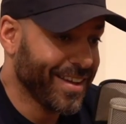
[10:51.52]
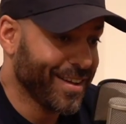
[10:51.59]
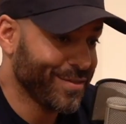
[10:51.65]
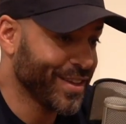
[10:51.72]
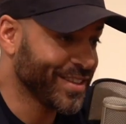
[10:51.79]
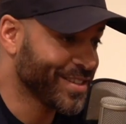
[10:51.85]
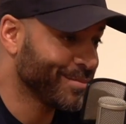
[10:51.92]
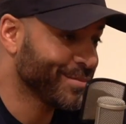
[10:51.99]
I
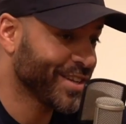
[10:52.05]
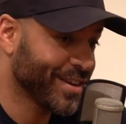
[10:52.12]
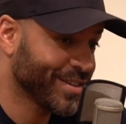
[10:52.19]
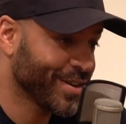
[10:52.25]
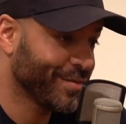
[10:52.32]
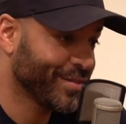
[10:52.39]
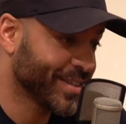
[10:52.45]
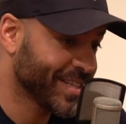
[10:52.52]
think
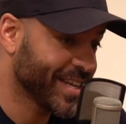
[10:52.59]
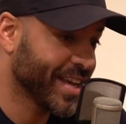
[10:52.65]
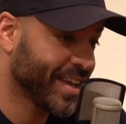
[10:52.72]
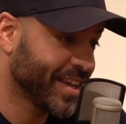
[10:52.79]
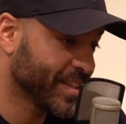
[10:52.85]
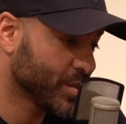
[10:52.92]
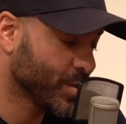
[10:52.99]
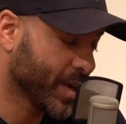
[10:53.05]
sometimes you have to
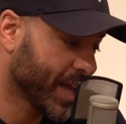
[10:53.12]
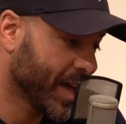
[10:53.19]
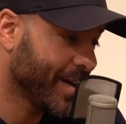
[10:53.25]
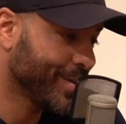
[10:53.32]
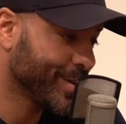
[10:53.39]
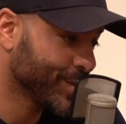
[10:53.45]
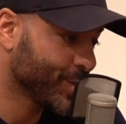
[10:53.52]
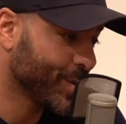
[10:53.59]
take it into
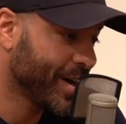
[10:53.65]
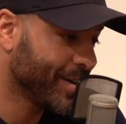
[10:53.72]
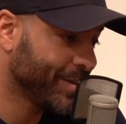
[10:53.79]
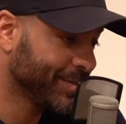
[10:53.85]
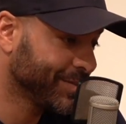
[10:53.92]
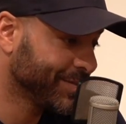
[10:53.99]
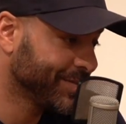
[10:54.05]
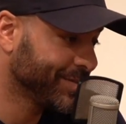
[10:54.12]
account as
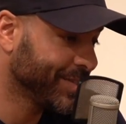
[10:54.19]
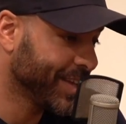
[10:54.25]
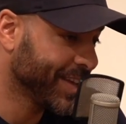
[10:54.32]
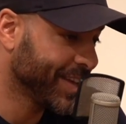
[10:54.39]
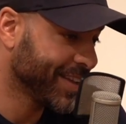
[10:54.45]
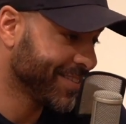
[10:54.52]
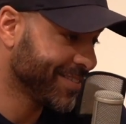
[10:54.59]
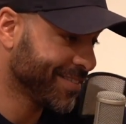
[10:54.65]
well
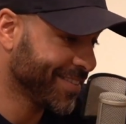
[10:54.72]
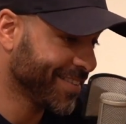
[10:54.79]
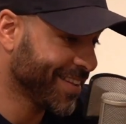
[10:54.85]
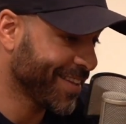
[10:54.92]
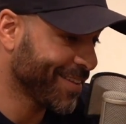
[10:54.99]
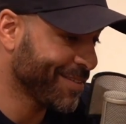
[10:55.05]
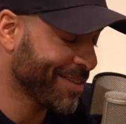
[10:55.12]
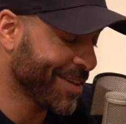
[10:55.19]
in
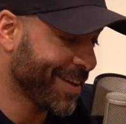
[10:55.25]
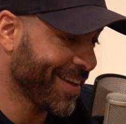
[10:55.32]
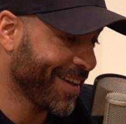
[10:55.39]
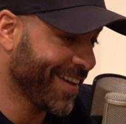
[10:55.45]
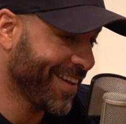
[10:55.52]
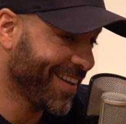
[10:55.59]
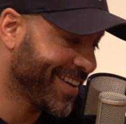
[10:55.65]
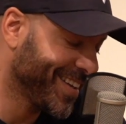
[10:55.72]

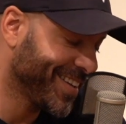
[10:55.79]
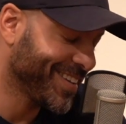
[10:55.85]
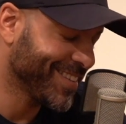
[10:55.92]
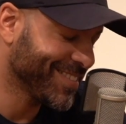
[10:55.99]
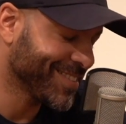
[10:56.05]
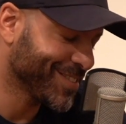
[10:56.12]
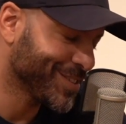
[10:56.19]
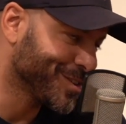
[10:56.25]

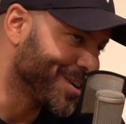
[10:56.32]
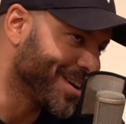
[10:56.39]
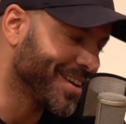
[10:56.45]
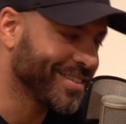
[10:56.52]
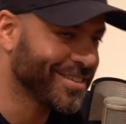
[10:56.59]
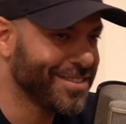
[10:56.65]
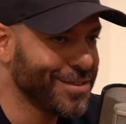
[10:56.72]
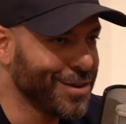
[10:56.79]
sort
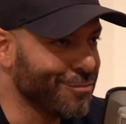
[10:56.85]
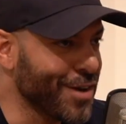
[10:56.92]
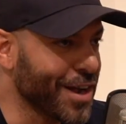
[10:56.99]
of not